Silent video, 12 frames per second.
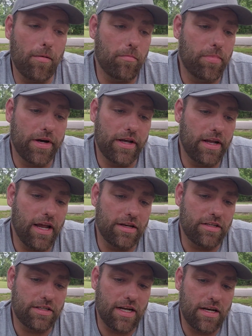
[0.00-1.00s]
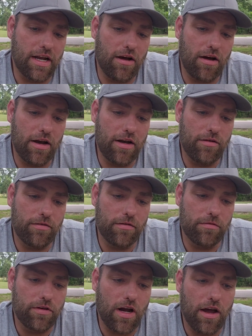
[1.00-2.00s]
But I never
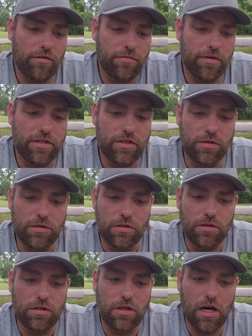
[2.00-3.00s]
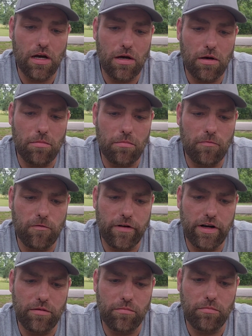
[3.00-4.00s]
drived with school.
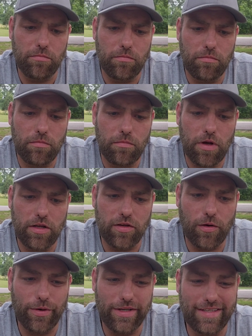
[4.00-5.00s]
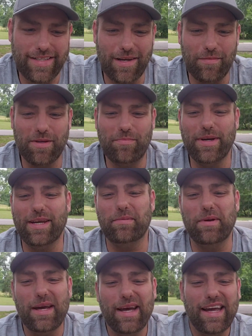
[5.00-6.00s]
Freedom has always seemed to
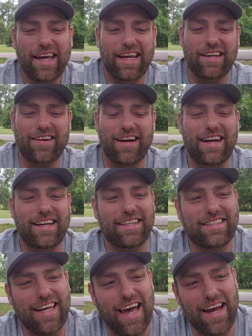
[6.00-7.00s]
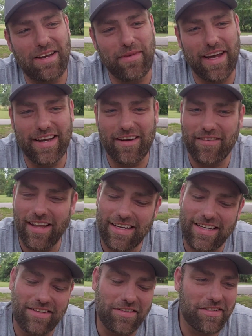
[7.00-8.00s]
be ingrained inside of me. I never
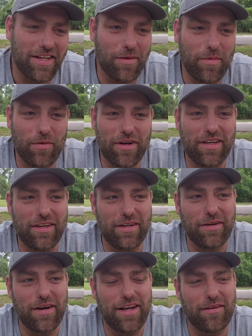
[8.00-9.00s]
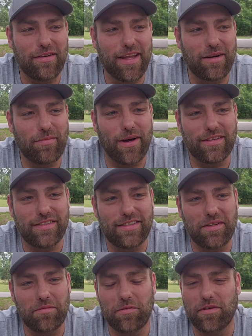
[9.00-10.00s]
liked teachers telling me what to do. I never liked bosses
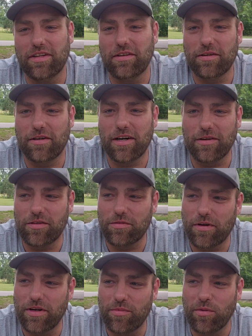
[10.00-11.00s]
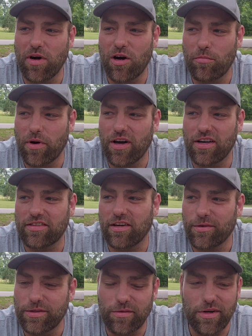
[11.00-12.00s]
telling me what to do. I always wanted to be my own boss. I
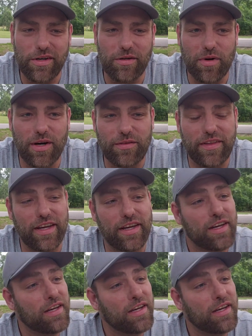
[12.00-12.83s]
always wanted to do my own thing.